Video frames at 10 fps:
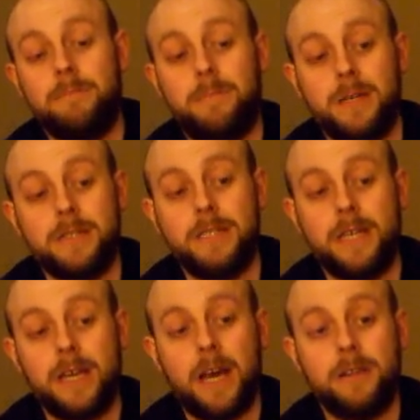but
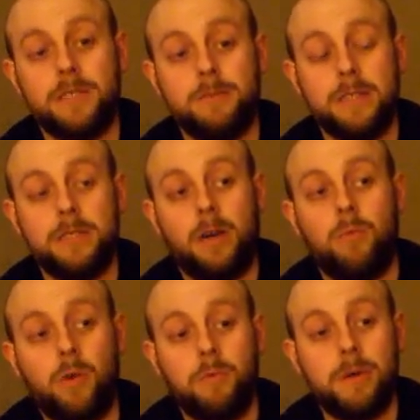today I just went to a
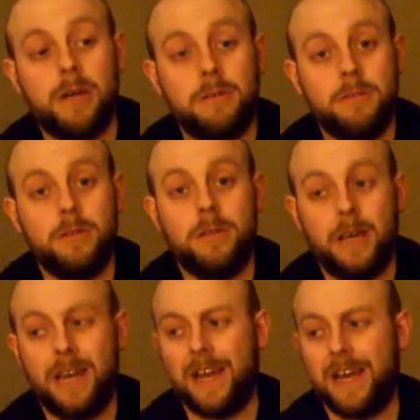Walmart
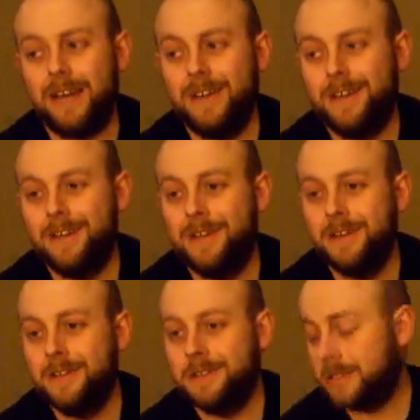
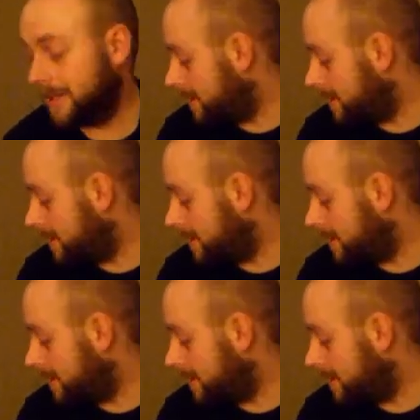and